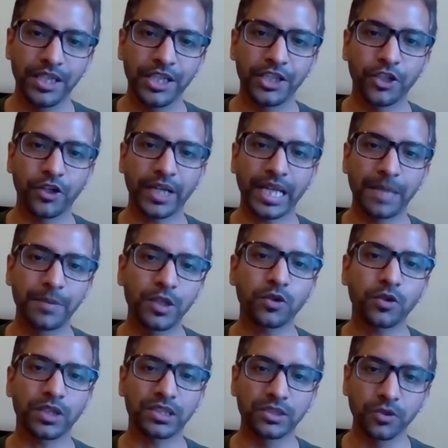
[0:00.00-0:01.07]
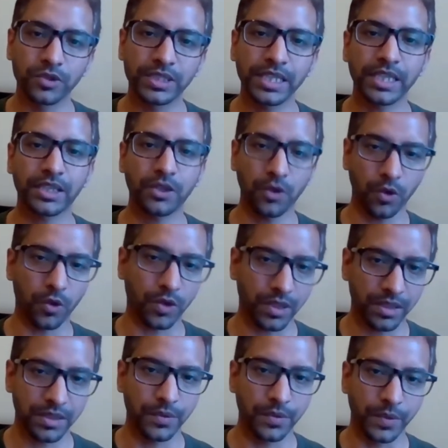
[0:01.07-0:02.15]
you're able to associate Coke
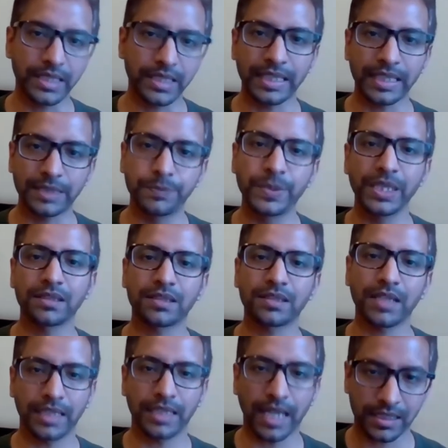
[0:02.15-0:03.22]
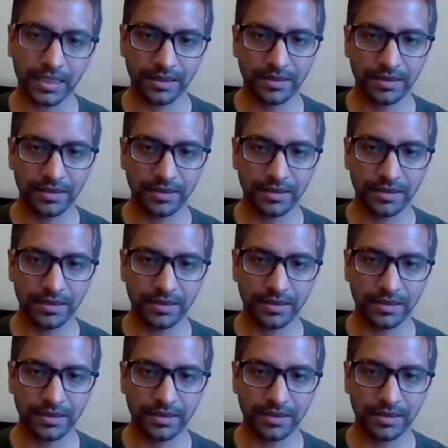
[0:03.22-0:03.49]
with an experience like that.